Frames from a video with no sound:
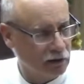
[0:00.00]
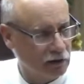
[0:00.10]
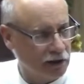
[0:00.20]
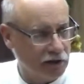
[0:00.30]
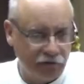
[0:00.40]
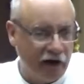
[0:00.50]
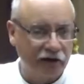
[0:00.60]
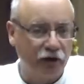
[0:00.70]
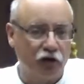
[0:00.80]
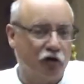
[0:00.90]
And the
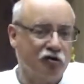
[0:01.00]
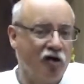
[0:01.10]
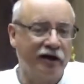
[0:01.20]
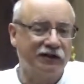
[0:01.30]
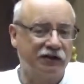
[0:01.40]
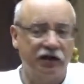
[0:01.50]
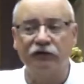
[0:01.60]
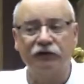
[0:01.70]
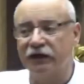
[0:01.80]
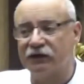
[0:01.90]
fact that you're not as
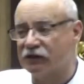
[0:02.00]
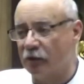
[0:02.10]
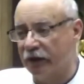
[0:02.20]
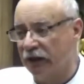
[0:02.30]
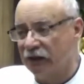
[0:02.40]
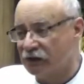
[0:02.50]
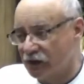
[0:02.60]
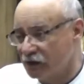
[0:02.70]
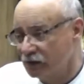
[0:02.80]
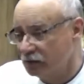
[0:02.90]
gifted as someone else
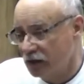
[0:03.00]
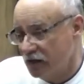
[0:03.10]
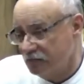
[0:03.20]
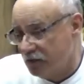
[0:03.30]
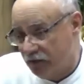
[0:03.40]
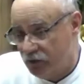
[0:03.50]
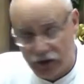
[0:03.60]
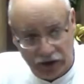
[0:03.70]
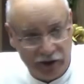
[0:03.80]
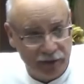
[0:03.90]
doesn't give you
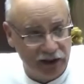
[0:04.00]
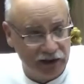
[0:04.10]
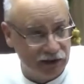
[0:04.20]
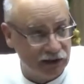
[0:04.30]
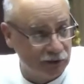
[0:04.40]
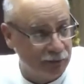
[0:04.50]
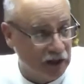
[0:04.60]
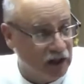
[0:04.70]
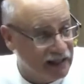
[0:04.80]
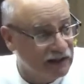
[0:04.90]
the liberty to just be
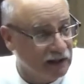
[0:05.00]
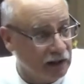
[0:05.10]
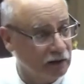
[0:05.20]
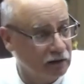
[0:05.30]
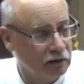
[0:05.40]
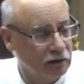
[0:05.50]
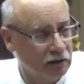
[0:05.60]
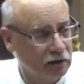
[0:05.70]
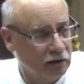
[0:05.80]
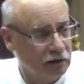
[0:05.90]
lazy.
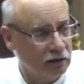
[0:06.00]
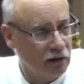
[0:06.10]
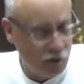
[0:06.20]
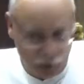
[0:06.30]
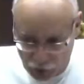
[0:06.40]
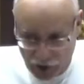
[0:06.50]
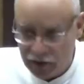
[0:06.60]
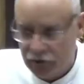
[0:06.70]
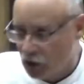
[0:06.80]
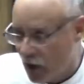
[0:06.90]
No, with
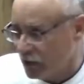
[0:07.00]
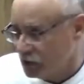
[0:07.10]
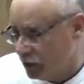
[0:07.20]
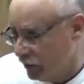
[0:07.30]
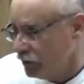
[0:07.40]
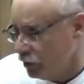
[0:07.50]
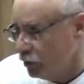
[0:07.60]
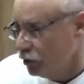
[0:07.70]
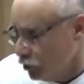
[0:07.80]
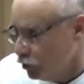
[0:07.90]
whatever God has given you,
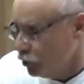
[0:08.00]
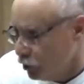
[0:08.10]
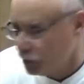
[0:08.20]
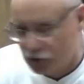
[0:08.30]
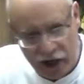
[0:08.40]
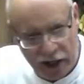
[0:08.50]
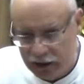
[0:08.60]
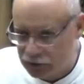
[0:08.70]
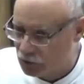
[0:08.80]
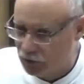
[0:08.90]
you use
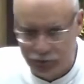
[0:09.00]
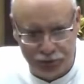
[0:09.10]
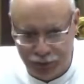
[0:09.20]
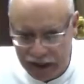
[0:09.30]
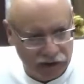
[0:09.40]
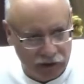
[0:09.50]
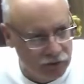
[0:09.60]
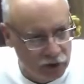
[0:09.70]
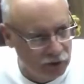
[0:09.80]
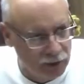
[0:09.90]
that to the best of
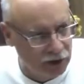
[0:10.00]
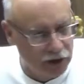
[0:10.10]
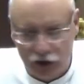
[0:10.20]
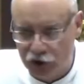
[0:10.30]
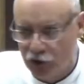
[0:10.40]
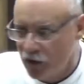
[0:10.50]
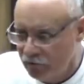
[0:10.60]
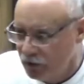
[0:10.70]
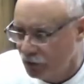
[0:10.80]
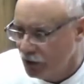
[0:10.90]
your ability. You do
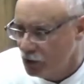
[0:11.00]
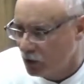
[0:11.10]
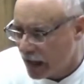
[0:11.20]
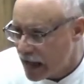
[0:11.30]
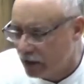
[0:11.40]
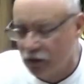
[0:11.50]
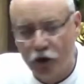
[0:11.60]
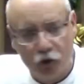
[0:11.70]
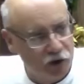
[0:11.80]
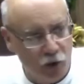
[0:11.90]
everything you can
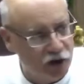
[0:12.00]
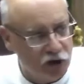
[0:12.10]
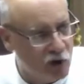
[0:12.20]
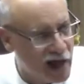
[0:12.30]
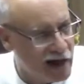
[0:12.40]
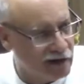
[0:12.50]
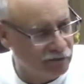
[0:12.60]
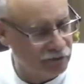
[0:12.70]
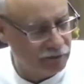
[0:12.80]
with what you have.